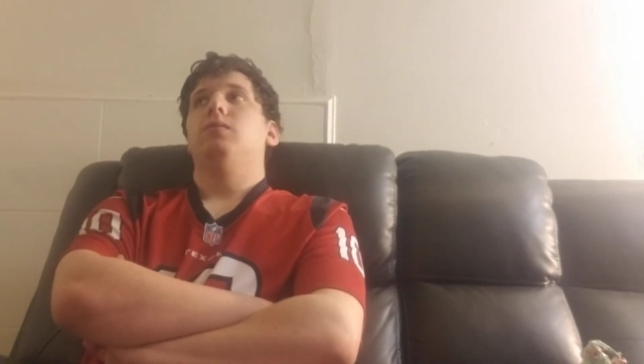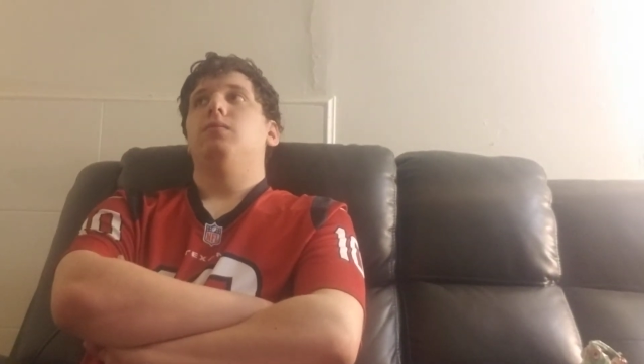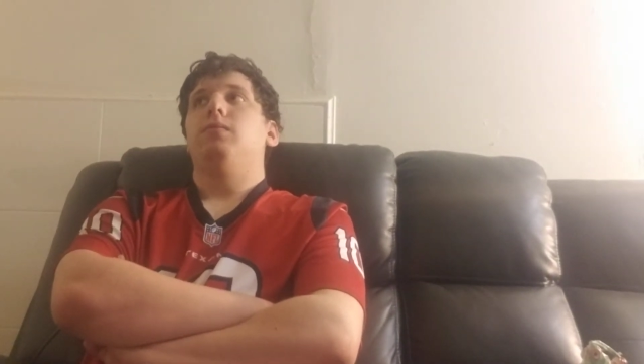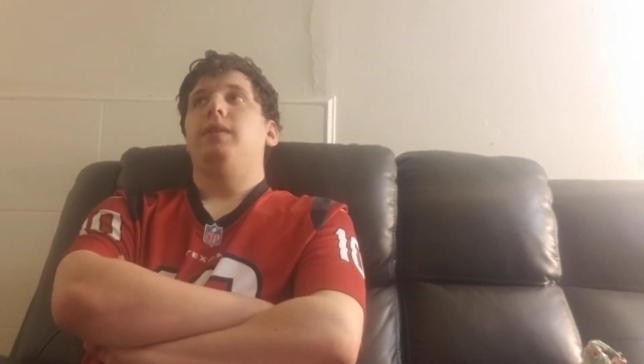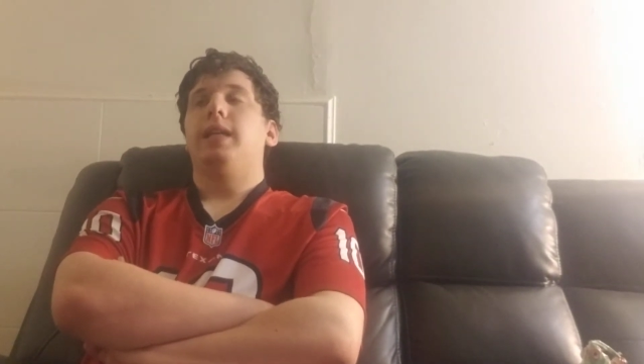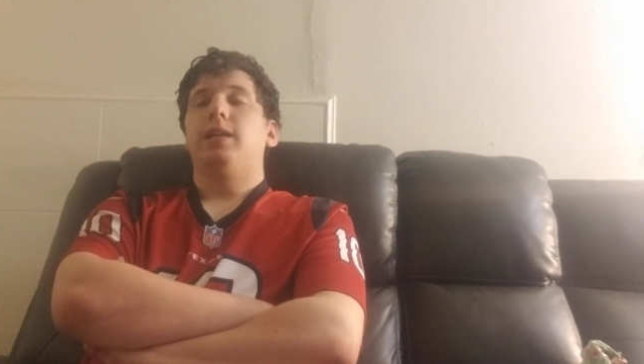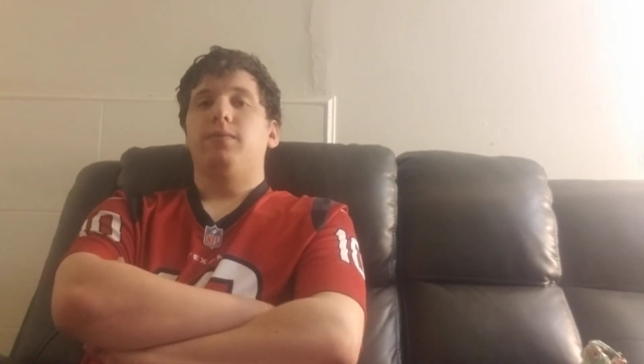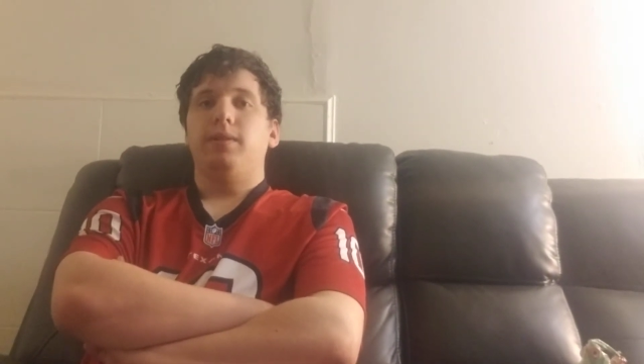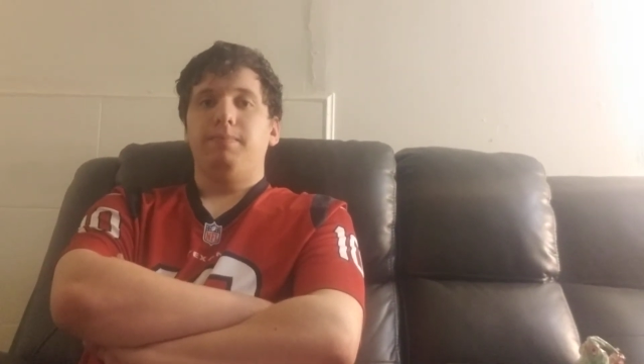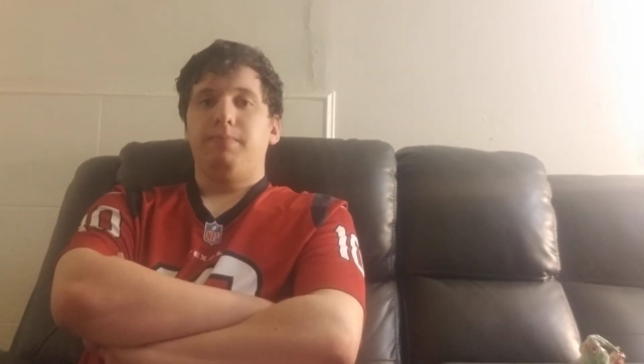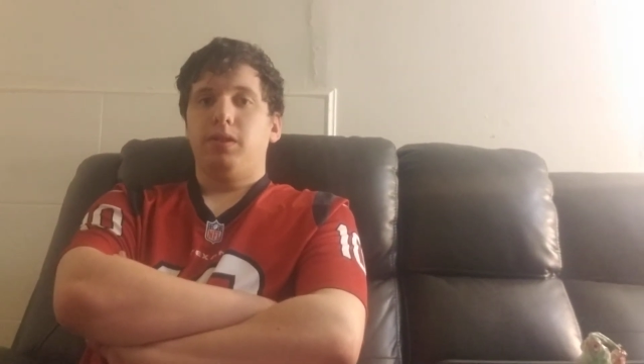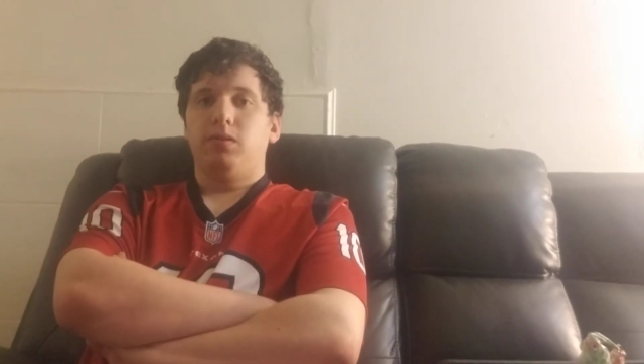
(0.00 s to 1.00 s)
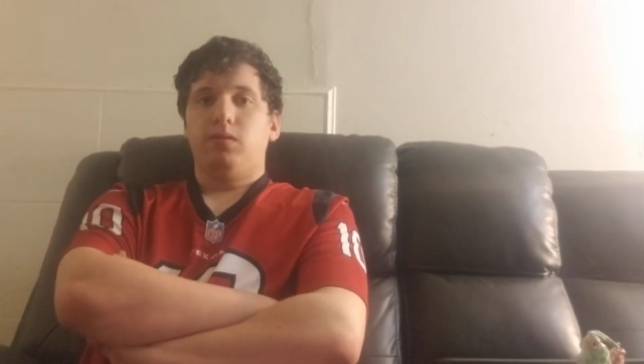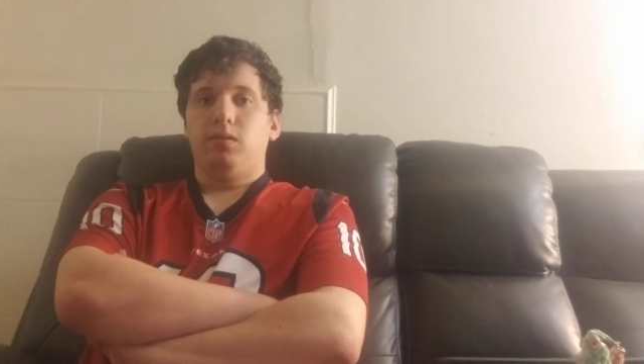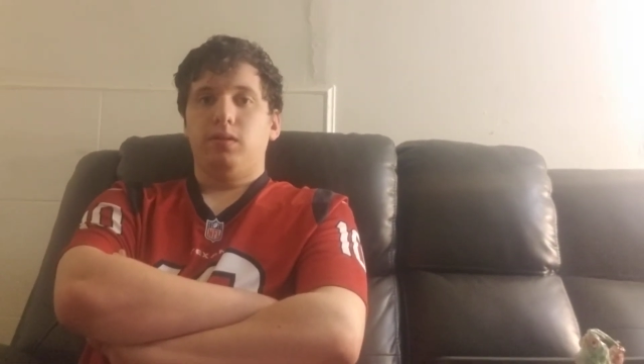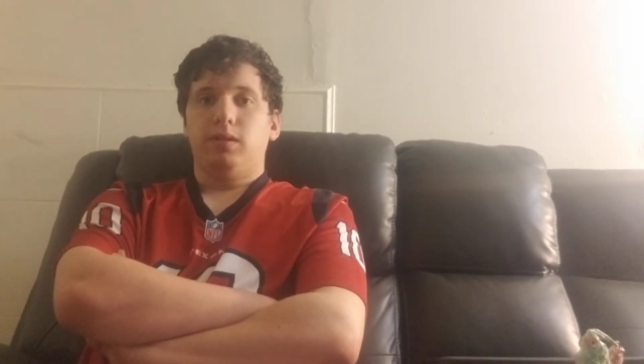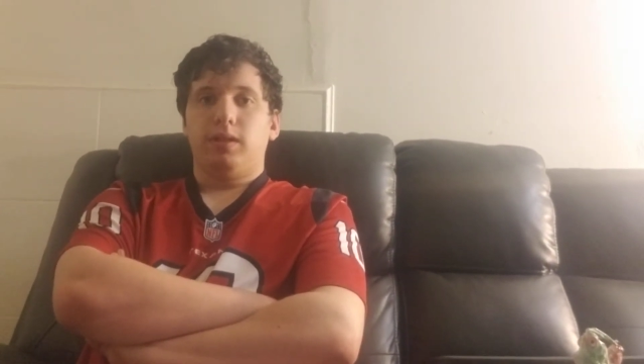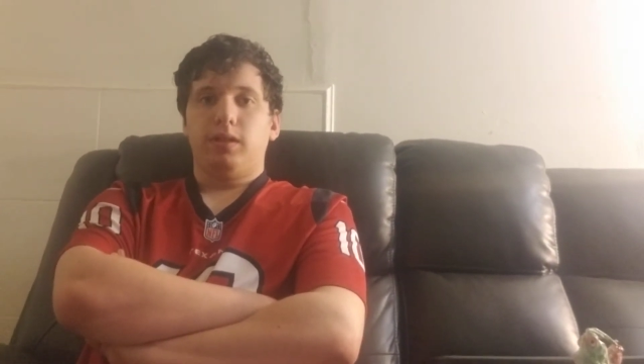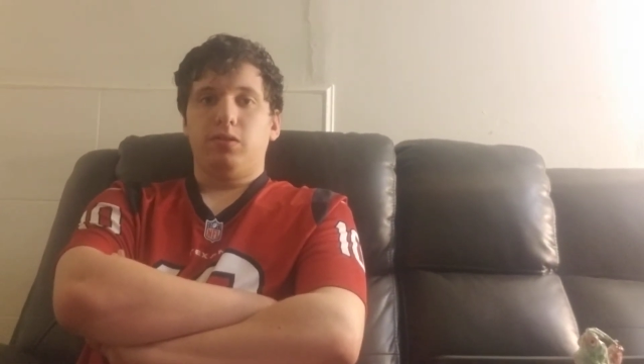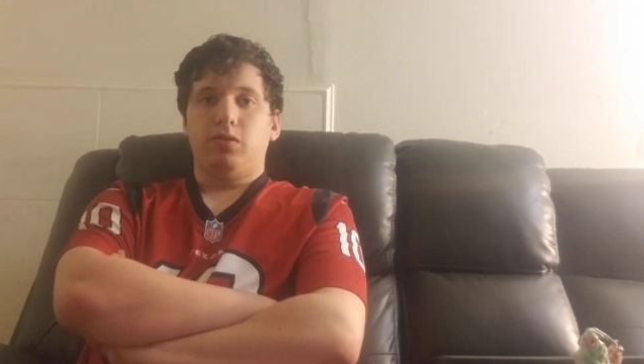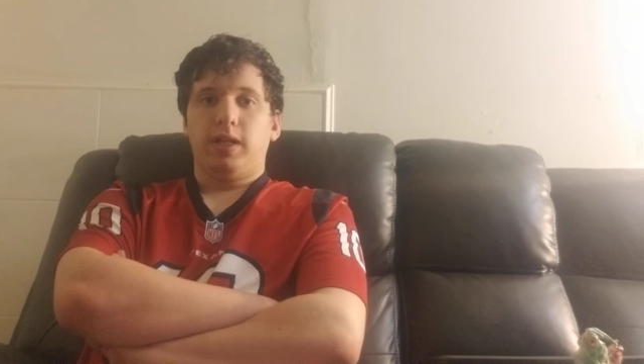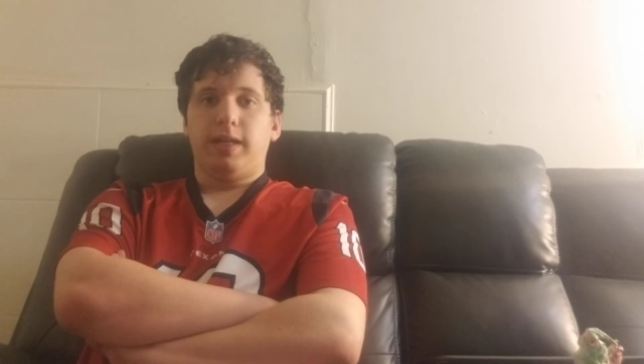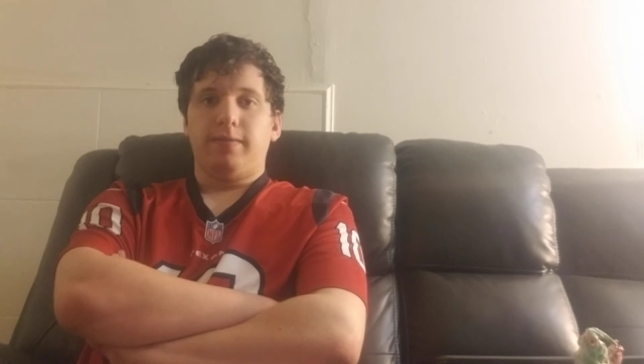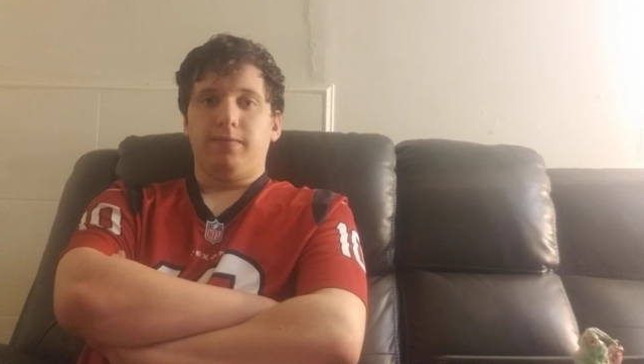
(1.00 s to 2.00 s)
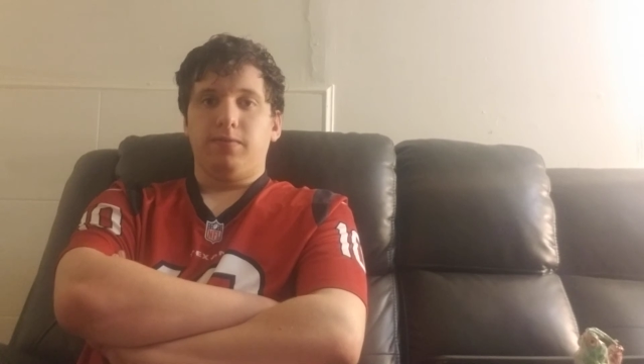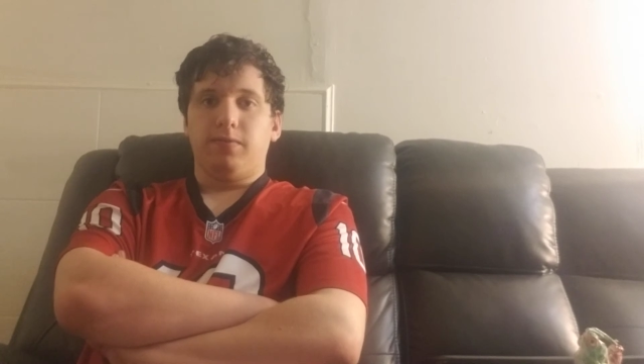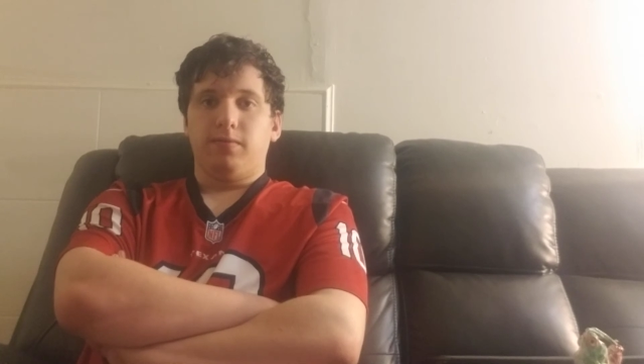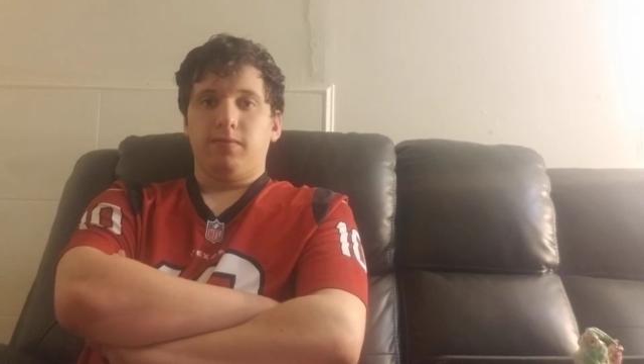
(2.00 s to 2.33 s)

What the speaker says: We can't really build on the draft, or